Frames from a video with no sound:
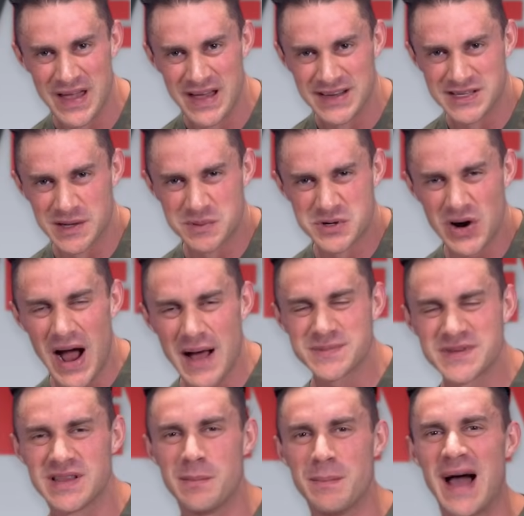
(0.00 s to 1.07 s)
Subscribe
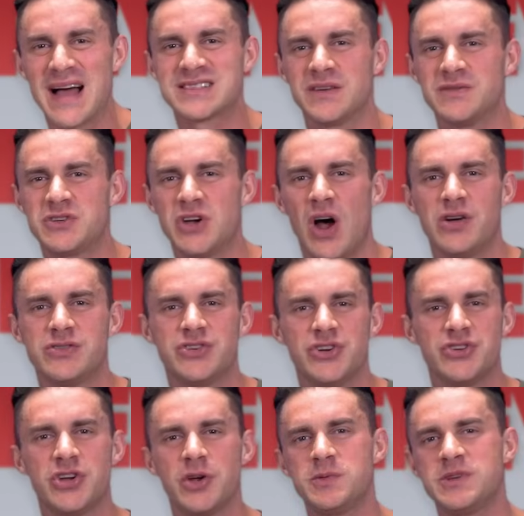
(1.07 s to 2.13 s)
to the Massive Joes
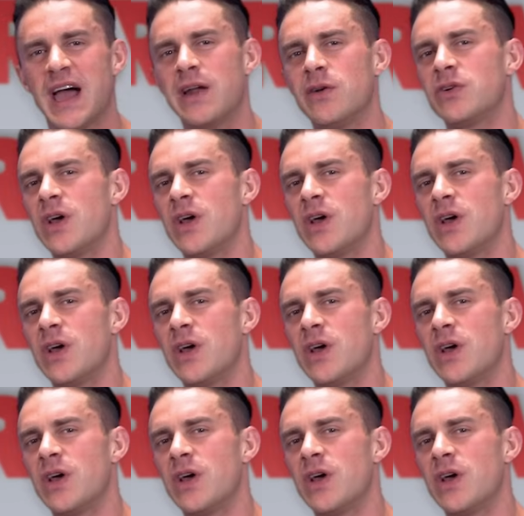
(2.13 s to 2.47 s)
YouTube channel.